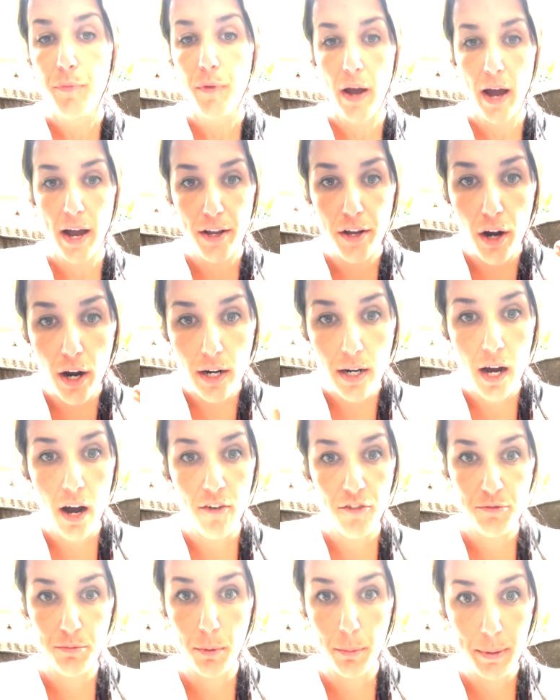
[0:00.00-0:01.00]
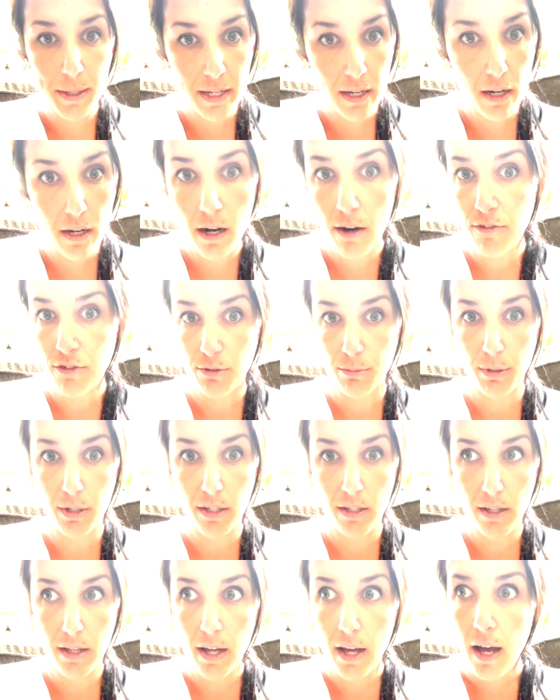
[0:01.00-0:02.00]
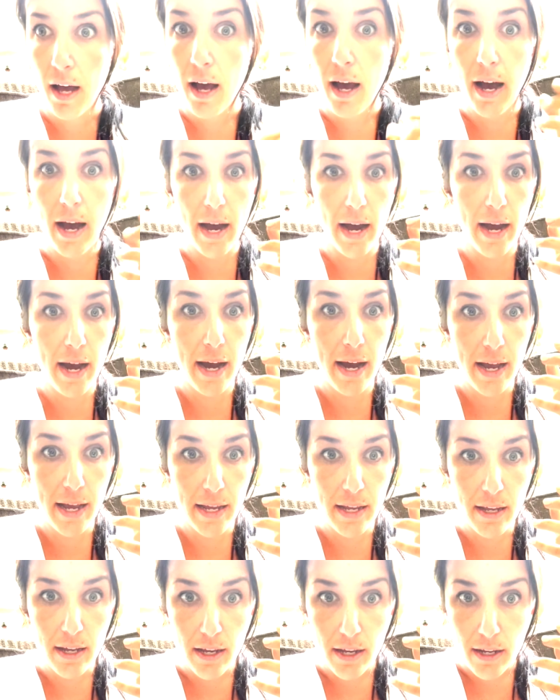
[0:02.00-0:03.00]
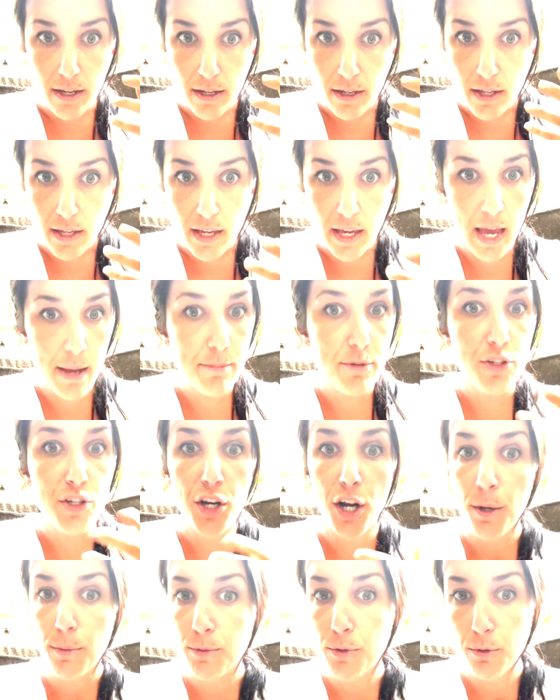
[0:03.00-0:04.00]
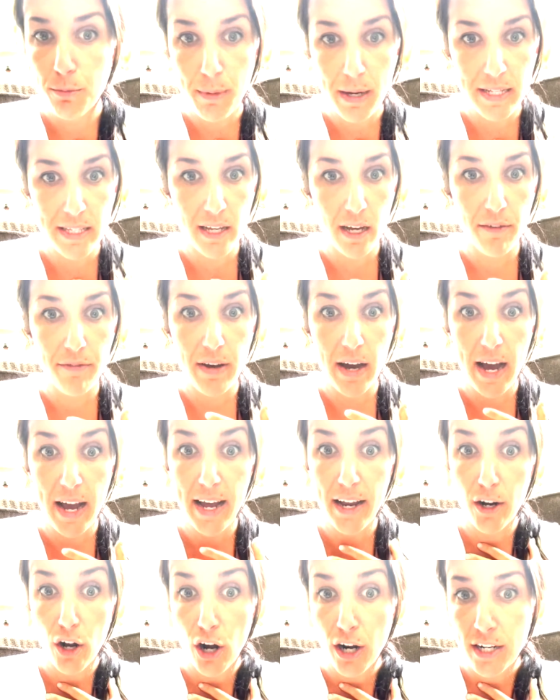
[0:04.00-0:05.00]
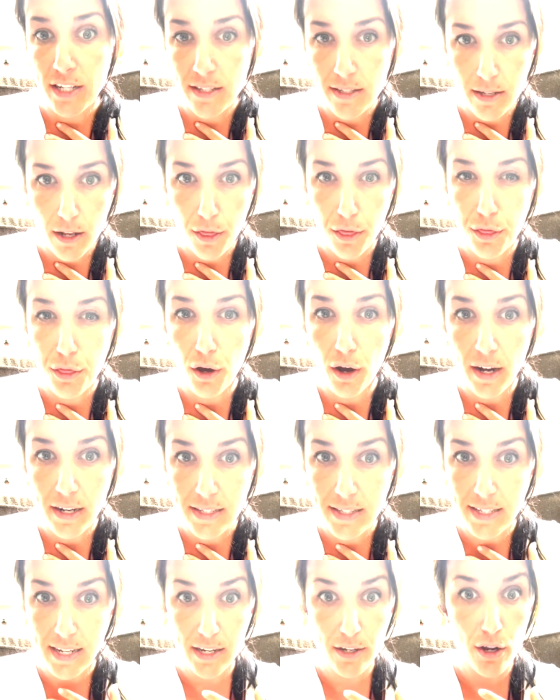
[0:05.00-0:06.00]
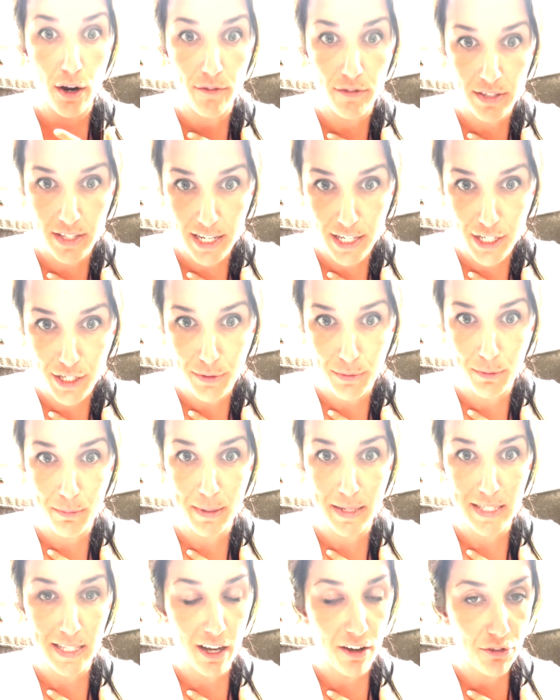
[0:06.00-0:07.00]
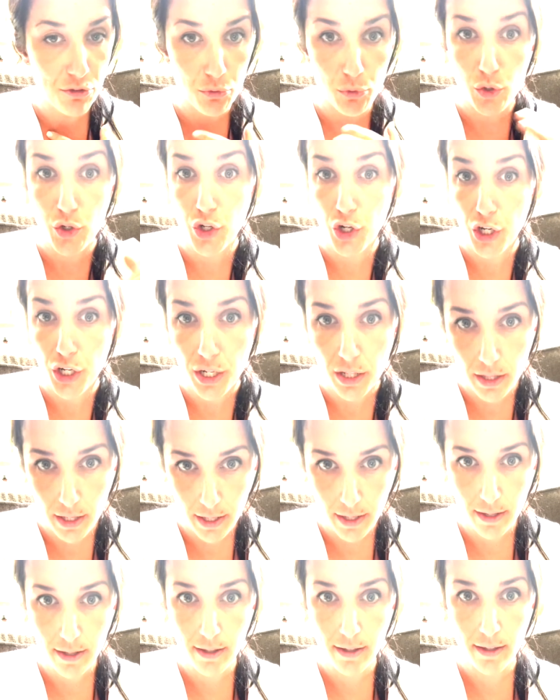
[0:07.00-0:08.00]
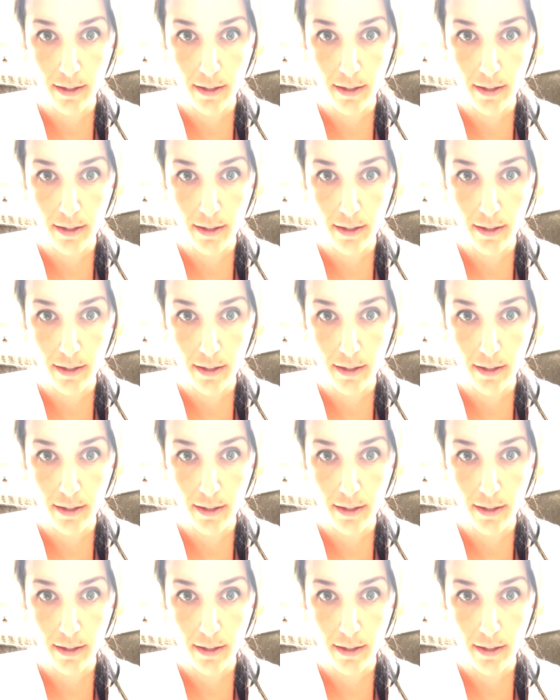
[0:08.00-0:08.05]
I got comfortable being uncomfortable. I came to terms with myself. I had honest thoughts and conversations with myself through journaling.